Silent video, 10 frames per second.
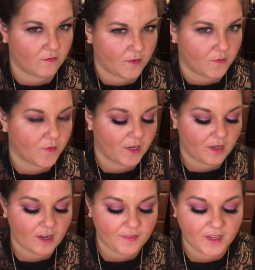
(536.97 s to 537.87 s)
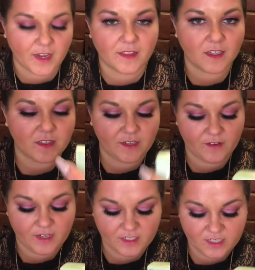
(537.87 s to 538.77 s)
for free. I think I got the
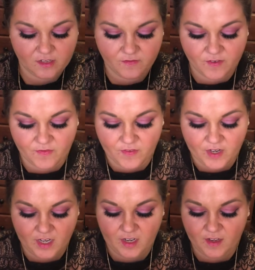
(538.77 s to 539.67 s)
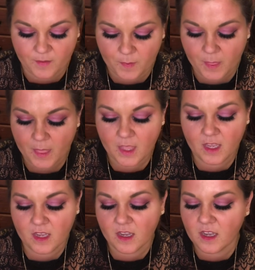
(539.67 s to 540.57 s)
clearing gel for free.
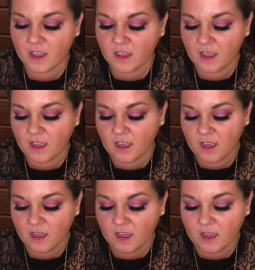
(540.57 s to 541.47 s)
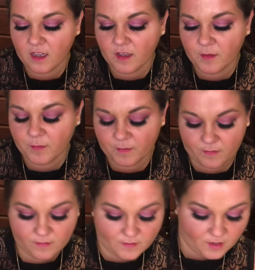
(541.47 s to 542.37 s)
And then,
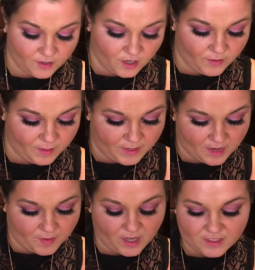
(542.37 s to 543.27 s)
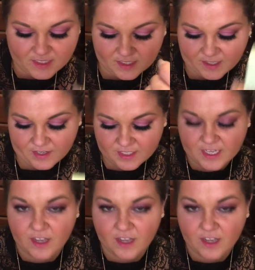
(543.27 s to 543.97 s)
or no, wait a minute. I bought this clearing